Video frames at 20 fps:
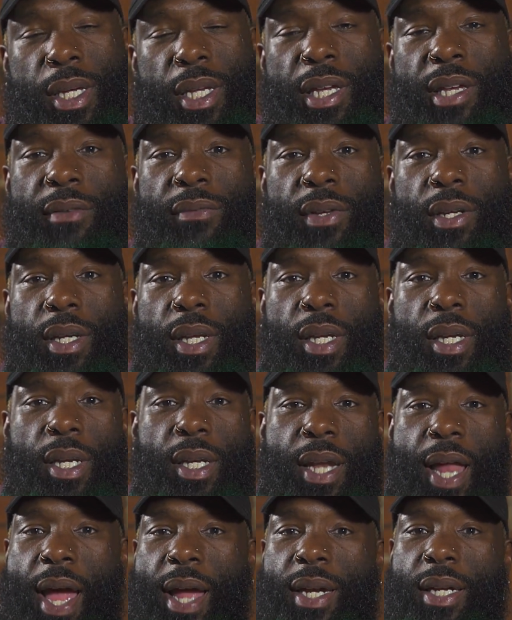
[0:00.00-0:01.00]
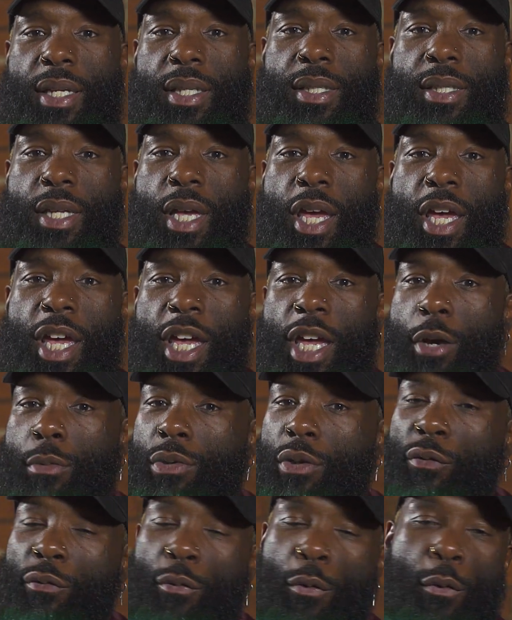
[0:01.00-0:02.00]
And even in the 90s, it
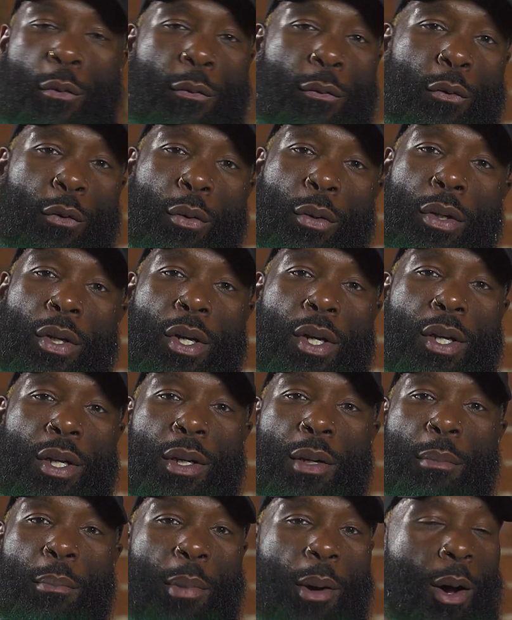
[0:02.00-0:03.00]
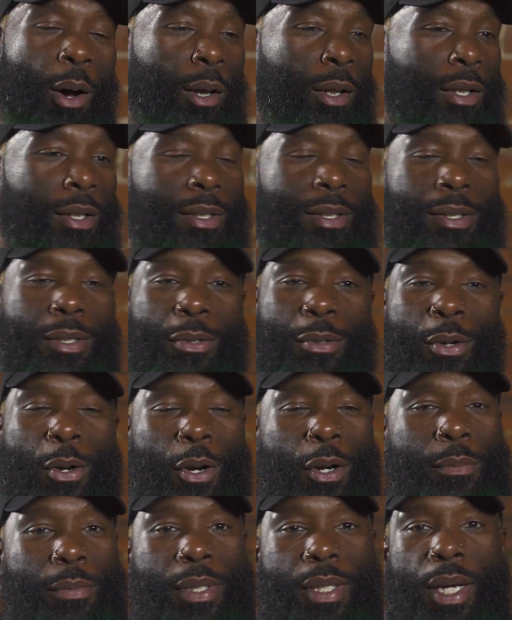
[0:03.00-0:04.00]
was fruitful. The ballers, you know
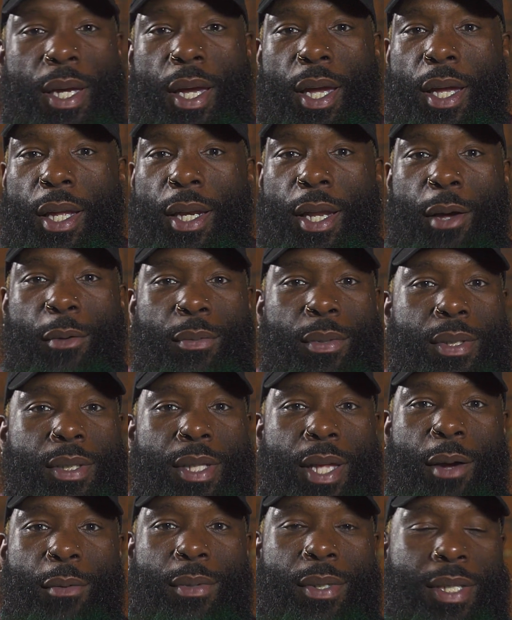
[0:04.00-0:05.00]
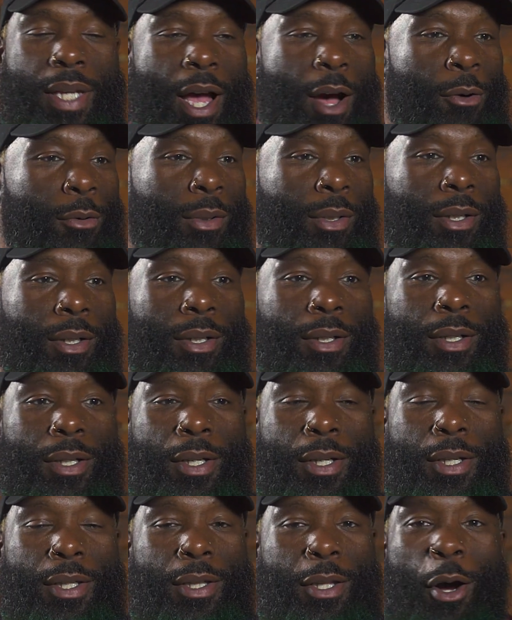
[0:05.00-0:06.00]
what I'm saying, that was out, the
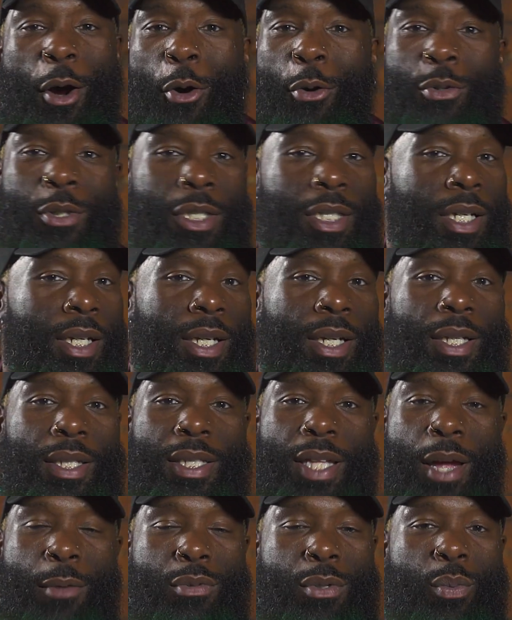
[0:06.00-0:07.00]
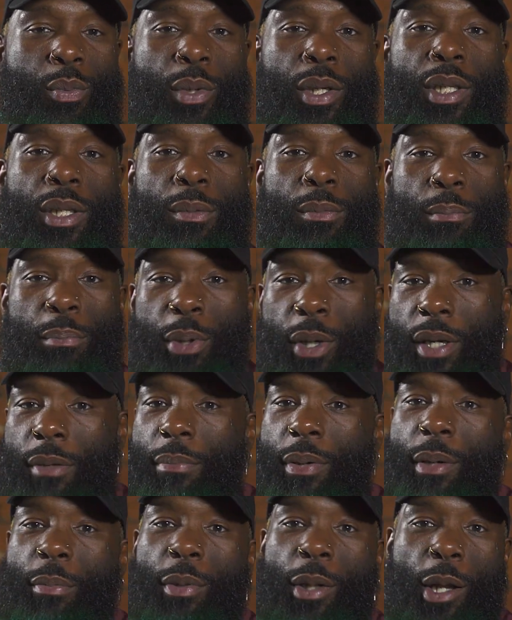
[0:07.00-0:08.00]
OGs, they was really
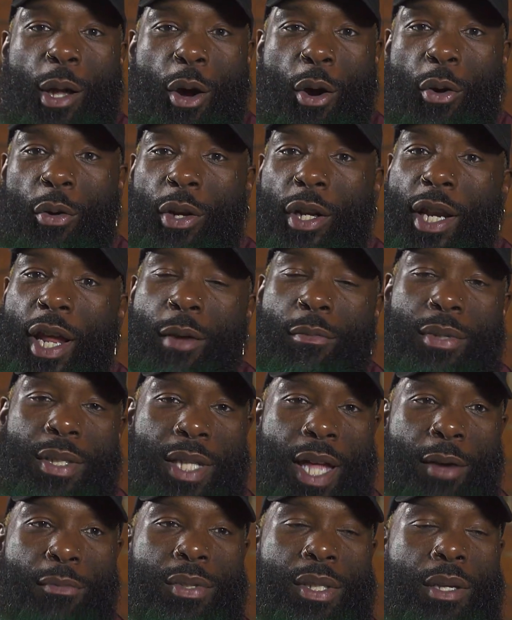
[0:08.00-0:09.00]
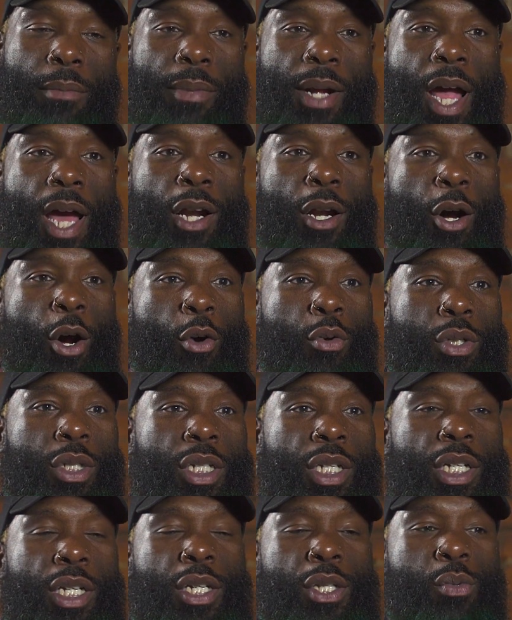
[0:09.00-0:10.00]
putting people on, and they was them kind of
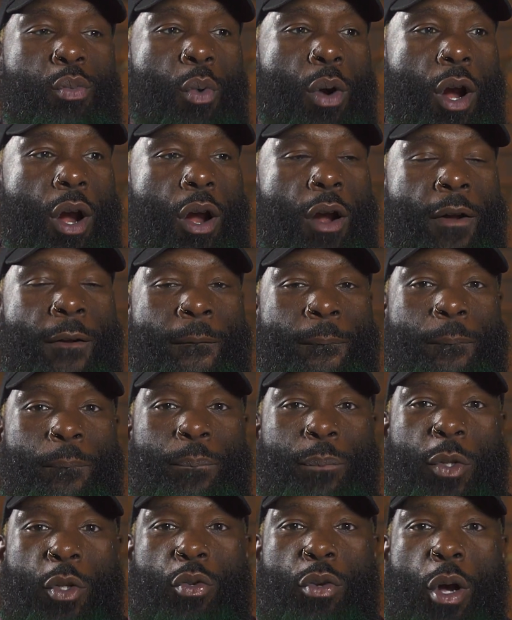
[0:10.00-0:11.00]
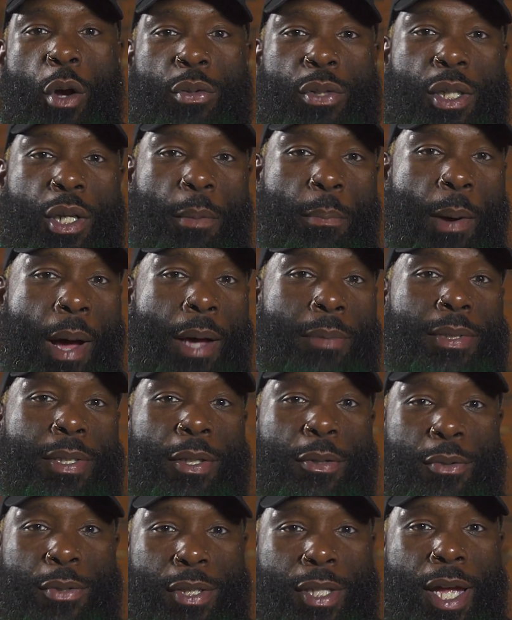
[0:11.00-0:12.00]
OGs where you go to the
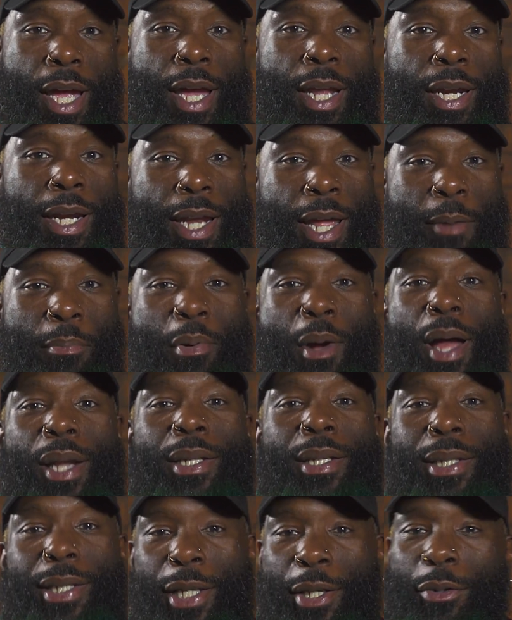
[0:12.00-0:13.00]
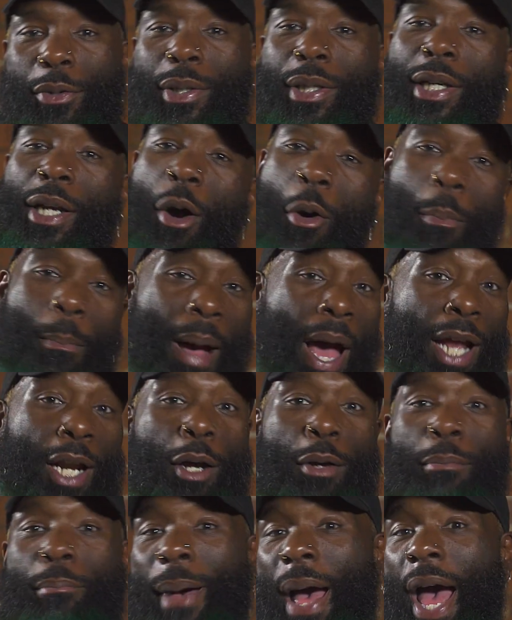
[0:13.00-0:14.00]
popsicle stand and they probably literally gonna
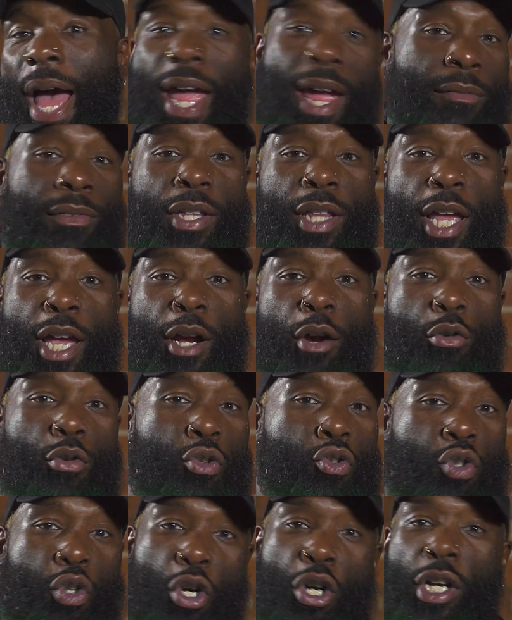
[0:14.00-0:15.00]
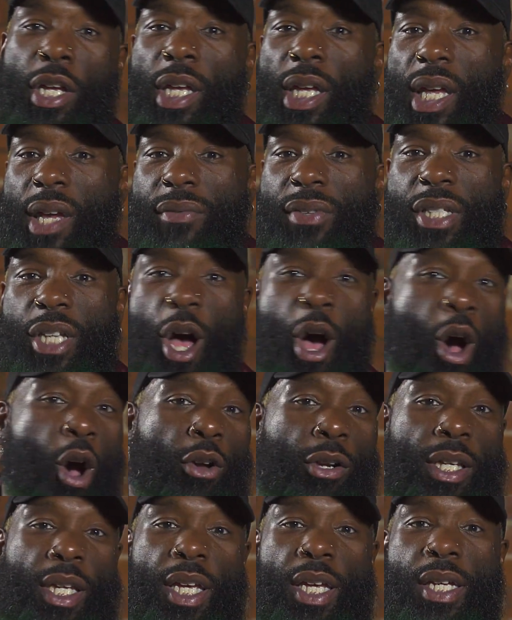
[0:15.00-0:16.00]
buy everything on the truck and give it to
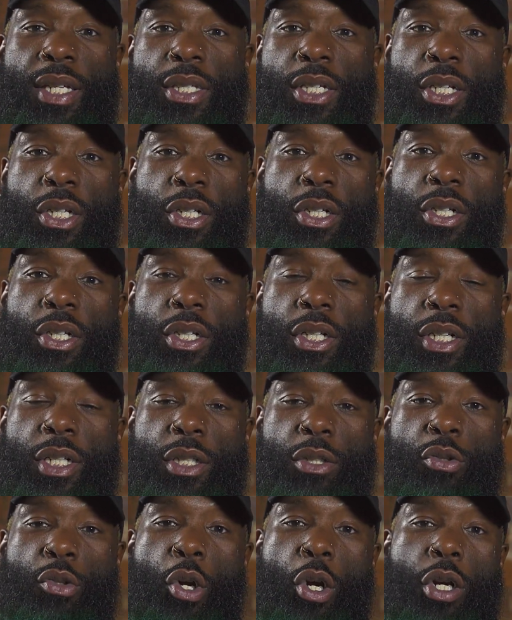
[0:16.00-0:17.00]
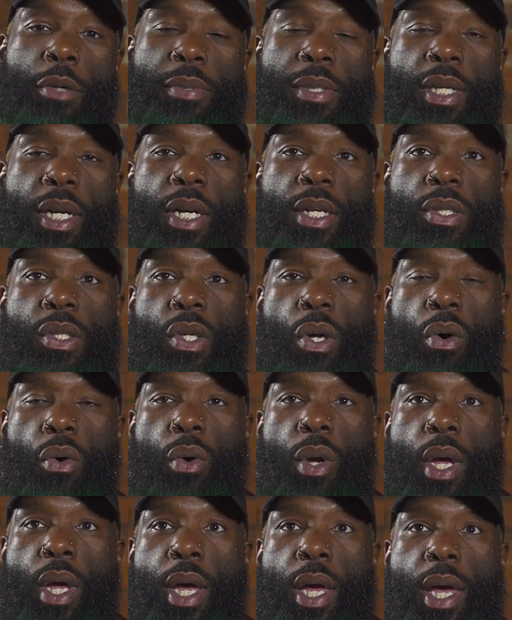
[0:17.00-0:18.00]
all the kids in the hood. You know what I'm saying?
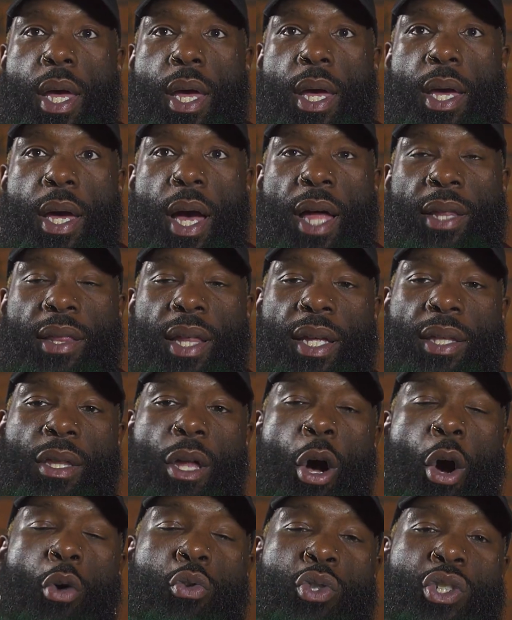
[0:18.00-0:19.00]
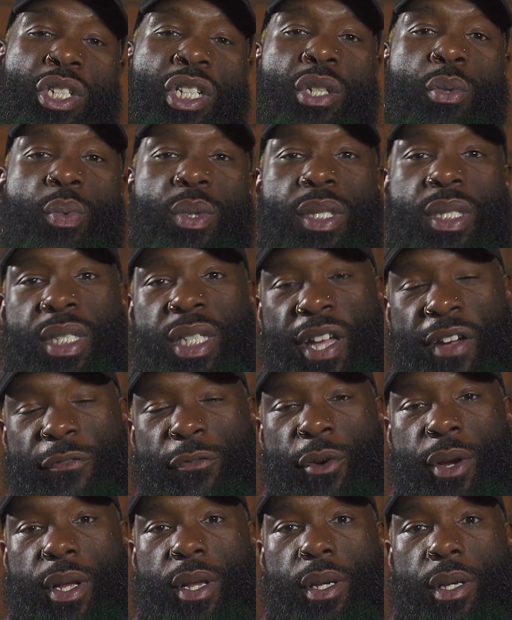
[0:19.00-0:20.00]
So I think the OG was
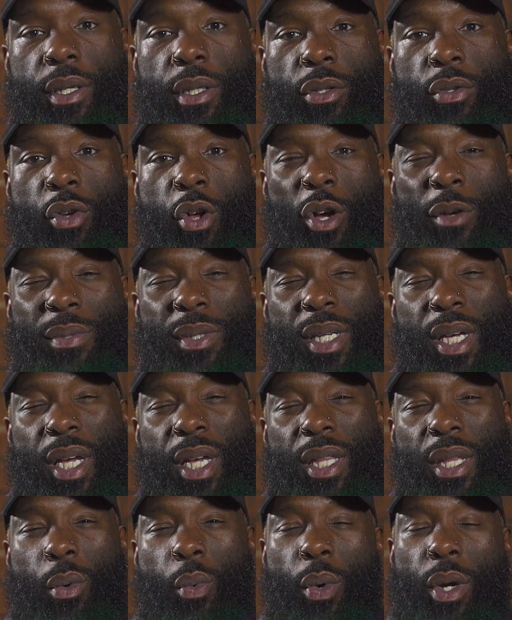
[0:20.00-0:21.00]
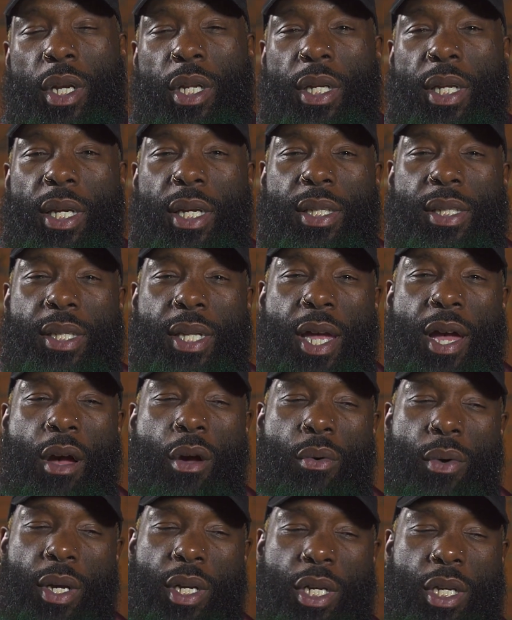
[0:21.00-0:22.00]
different, you know what I'm saying, than what it is
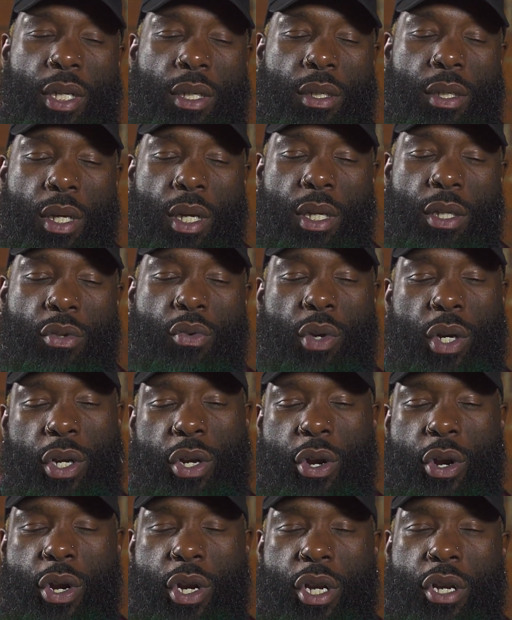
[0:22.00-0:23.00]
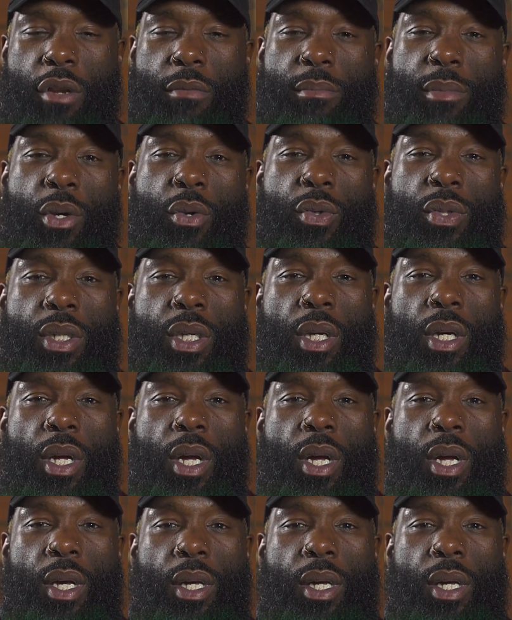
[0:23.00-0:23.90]
now. And you can hear it in the music.